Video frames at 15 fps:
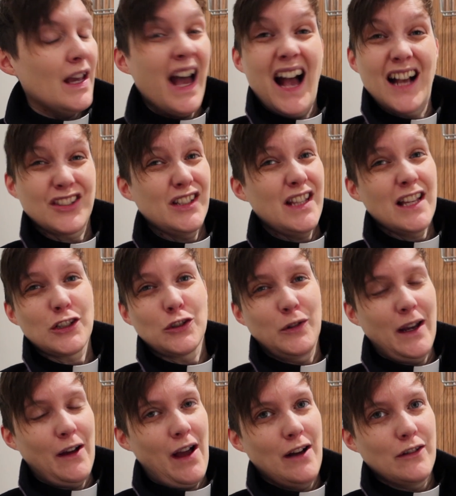Actually, they're
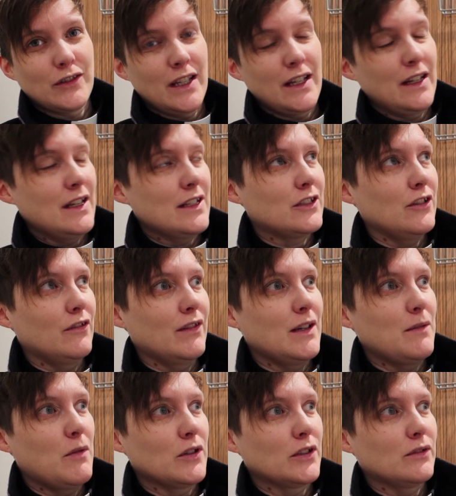sorting out housing. It's not really
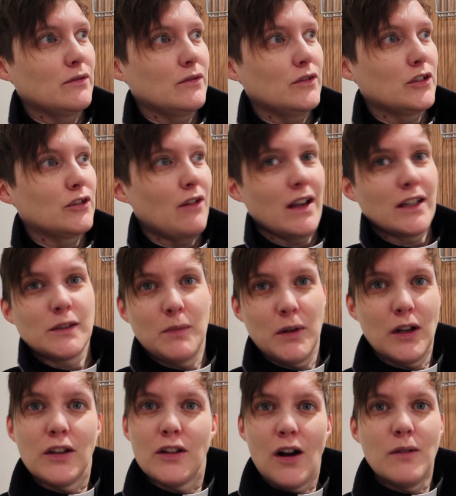my stress,
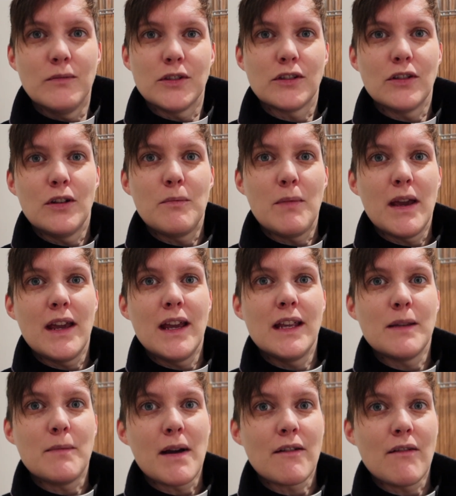but I'm just doing a bit in
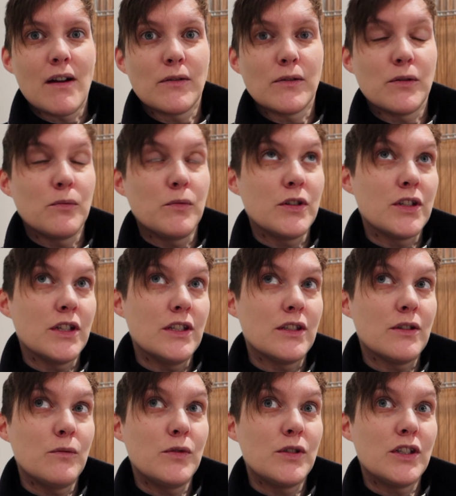the background, which
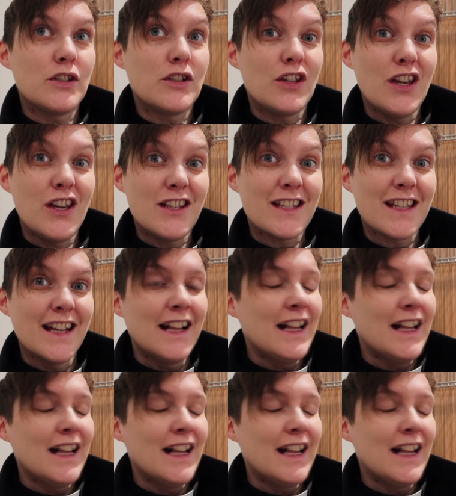is good.